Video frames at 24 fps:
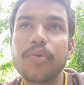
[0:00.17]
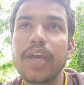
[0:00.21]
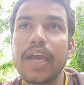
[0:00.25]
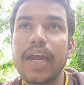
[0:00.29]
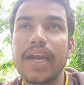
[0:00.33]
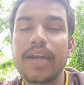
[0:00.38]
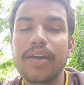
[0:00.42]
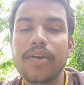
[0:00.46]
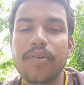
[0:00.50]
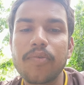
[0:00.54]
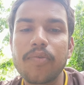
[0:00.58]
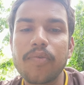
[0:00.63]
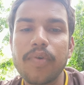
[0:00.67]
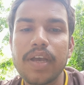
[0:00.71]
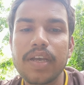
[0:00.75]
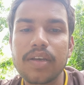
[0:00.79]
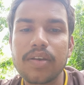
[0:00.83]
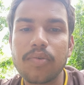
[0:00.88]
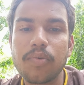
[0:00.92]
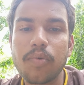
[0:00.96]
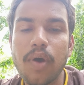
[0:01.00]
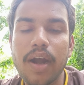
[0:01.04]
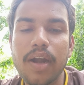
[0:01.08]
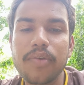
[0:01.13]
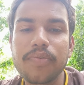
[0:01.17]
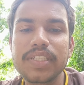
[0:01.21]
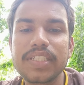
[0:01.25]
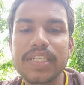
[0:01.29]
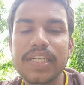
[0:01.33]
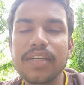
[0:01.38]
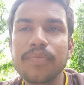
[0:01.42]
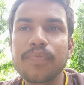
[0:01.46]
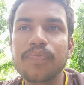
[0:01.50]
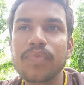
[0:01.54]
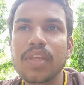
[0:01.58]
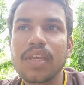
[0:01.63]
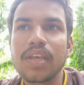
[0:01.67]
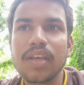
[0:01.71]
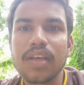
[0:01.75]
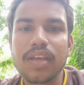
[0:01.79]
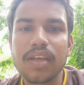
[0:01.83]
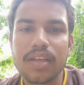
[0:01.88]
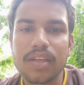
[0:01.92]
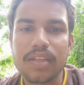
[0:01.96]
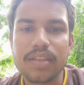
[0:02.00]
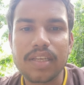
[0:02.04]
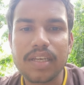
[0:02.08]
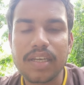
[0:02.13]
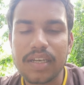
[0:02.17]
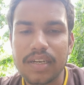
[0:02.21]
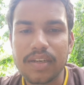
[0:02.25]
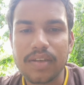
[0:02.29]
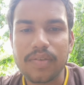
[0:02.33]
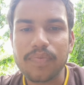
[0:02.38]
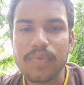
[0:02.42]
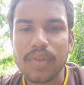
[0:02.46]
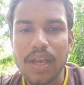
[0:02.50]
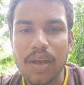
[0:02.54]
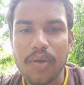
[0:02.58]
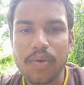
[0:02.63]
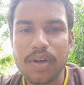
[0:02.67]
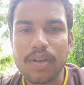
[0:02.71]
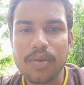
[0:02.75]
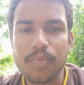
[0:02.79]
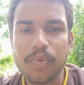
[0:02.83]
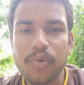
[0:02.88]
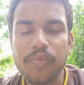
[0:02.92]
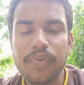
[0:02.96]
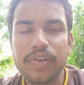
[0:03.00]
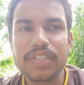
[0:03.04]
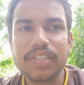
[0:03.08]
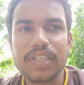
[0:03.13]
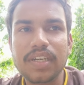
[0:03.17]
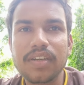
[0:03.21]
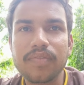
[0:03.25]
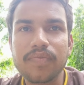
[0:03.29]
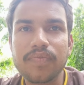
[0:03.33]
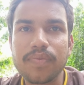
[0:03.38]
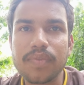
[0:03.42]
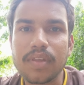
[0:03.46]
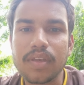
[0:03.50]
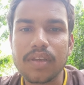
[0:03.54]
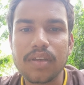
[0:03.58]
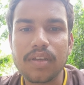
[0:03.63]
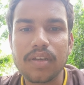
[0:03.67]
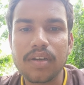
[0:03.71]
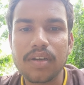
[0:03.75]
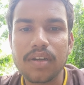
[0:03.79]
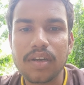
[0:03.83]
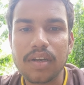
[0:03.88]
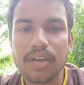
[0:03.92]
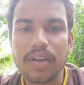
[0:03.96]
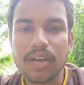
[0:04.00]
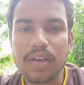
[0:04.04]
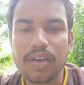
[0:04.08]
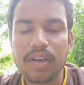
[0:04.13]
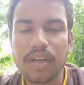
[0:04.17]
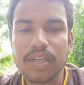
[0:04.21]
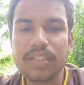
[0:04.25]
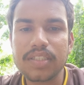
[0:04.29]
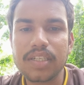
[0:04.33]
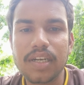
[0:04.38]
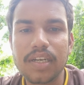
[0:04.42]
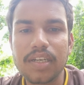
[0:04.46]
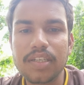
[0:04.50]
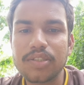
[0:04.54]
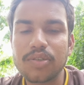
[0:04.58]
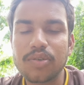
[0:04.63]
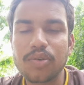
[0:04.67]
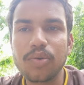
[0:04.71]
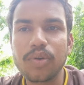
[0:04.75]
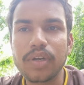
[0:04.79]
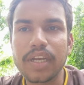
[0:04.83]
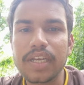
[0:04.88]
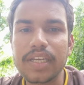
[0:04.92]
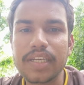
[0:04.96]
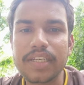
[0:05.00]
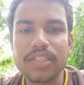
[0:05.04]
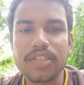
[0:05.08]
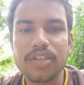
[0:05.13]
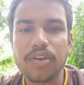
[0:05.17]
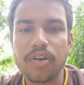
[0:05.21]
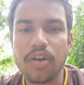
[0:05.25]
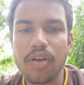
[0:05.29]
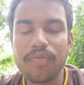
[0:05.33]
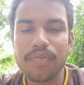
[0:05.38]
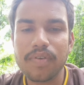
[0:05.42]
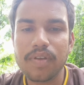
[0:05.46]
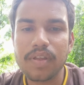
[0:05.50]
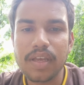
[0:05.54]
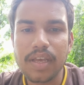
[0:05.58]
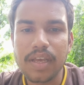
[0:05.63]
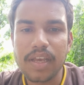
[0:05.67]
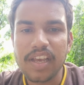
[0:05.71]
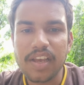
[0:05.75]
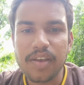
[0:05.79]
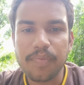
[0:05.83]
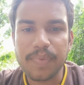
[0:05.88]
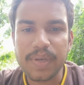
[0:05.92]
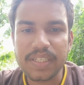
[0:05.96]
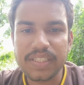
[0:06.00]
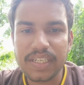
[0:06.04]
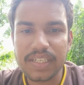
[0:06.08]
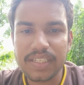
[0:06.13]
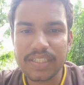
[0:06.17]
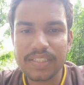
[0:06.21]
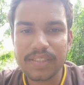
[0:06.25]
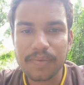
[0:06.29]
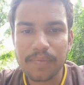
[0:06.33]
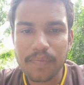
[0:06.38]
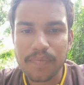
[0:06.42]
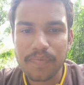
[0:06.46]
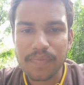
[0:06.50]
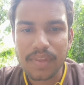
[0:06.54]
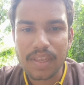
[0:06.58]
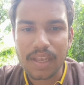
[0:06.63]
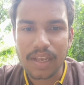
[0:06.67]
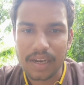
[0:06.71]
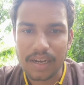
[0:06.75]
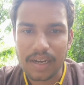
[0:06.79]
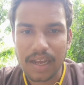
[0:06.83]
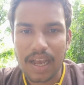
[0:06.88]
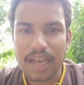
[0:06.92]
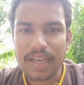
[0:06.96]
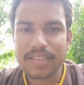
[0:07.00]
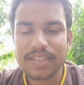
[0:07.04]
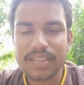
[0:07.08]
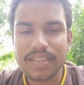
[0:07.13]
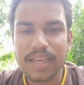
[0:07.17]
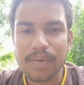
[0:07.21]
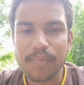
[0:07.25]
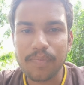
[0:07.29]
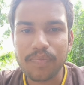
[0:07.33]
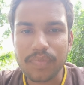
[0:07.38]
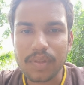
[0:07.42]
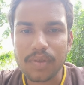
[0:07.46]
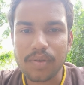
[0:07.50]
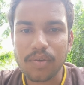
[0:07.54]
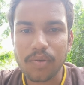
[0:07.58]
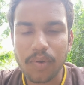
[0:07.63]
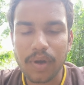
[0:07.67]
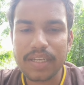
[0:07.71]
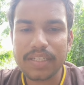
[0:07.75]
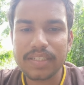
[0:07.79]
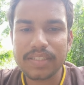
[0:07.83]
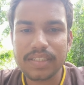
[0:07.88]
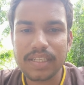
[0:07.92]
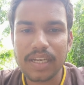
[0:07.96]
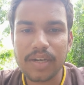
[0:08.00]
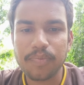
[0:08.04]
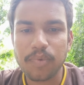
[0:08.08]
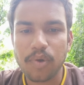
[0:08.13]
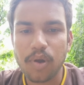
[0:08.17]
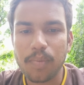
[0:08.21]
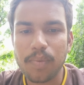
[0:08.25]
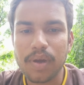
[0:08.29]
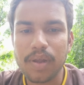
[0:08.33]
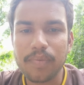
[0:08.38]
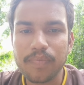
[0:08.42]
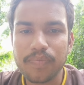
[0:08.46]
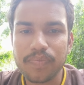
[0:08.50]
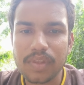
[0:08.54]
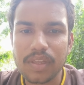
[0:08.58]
had ward visit. There, our professor asked us to take history of patients and ask them what is their problem,